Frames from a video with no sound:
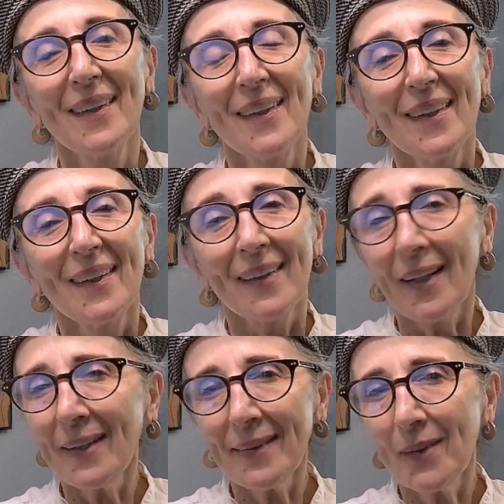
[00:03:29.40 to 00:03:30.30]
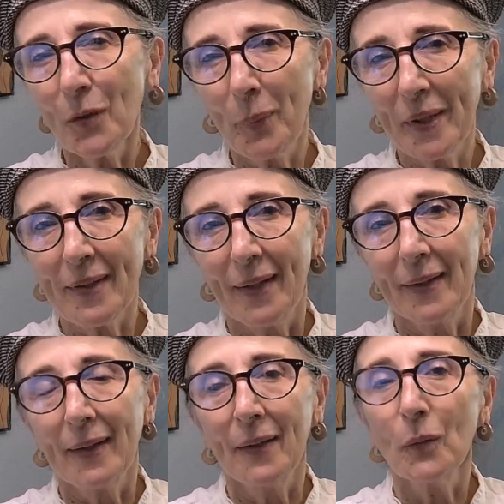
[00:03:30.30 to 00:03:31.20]
Realizing your baseline
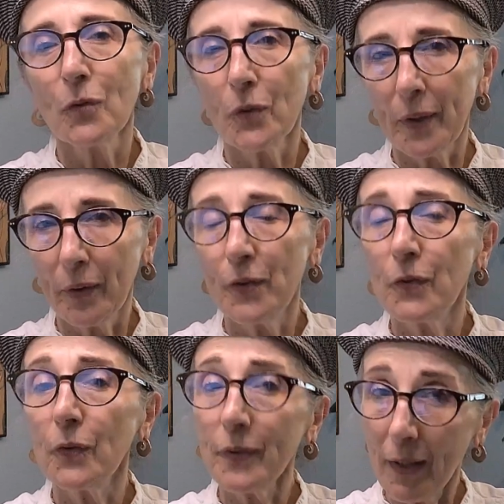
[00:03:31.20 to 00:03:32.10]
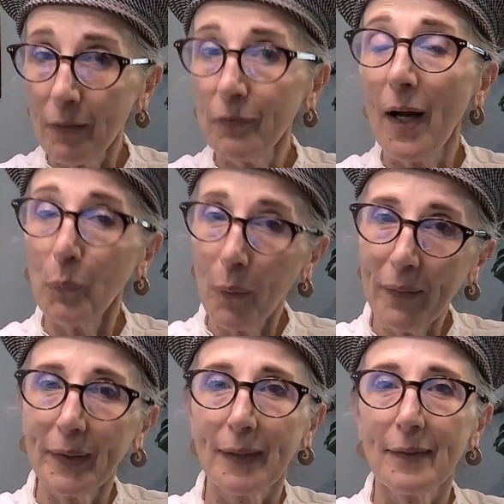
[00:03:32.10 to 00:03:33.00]
can also increase your
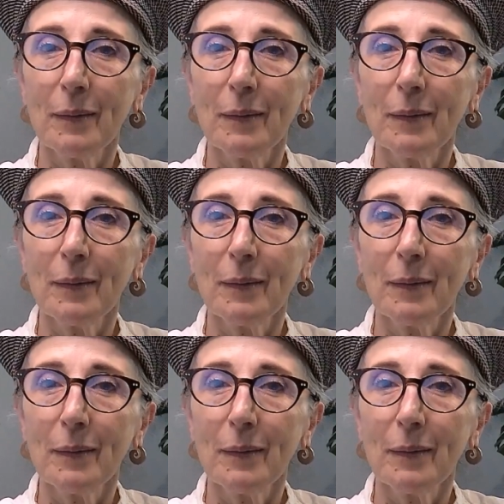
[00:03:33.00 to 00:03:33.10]
self-awareness.